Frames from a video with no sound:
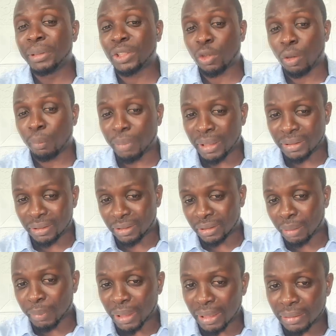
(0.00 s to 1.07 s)
a bit complex this
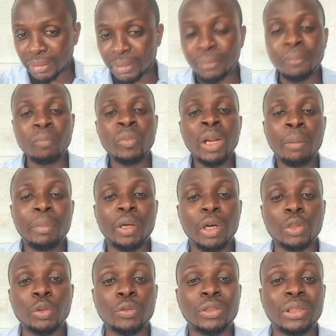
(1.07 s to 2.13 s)
time around,
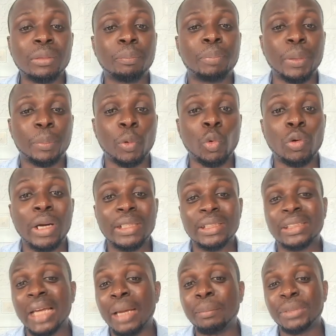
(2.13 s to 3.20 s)
because we've seen people who
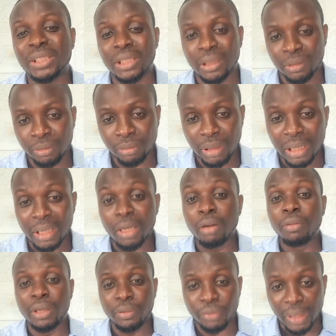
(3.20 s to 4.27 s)
register MTN and
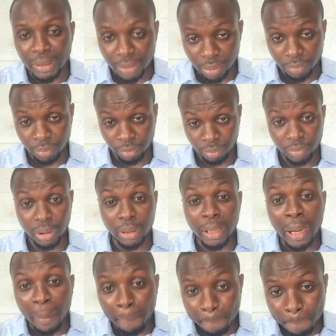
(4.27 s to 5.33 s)
got verified.
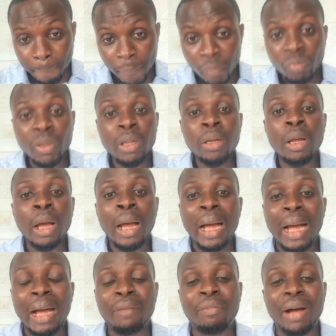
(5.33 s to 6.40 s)
Yeah,
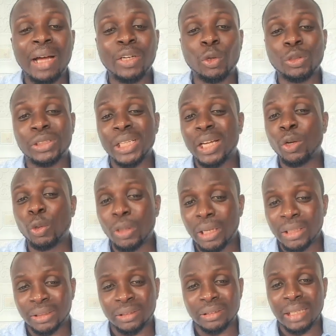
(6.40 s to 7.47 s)
I've had hotel
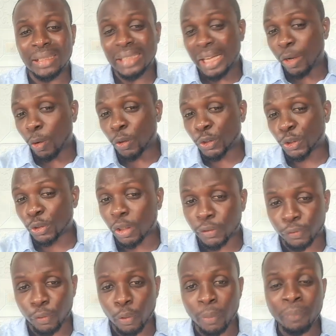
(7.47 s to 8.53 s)
owners that I
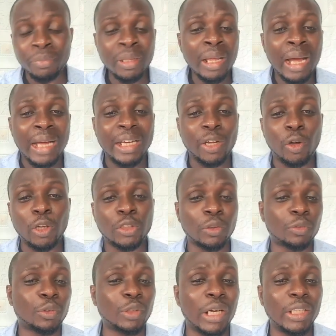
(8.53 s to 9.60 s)
consult for, and because
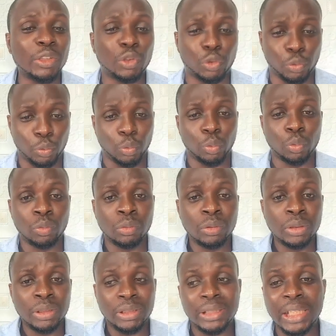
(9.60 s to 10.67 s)
of trying to
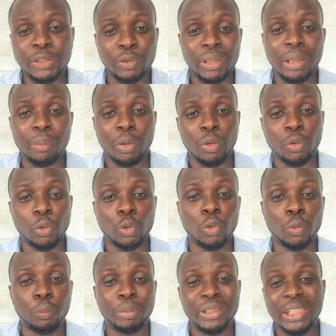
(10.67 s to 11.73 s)
search for them on
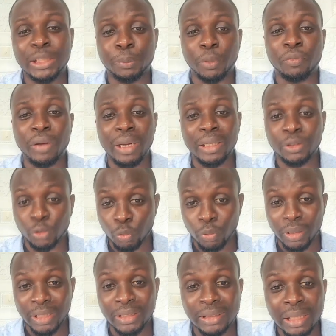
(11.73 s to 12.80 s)
Google Business Profile to
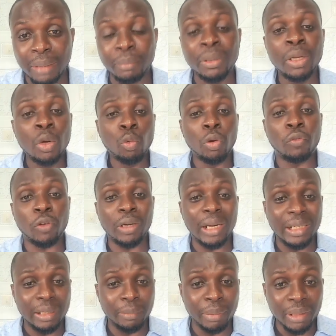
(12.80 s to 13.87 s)
list them, we found
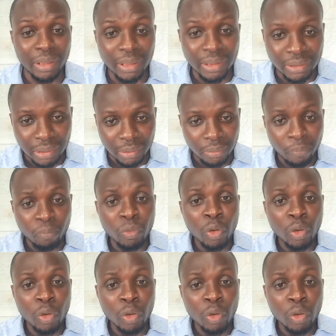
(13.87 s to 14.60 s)
out they've been listed.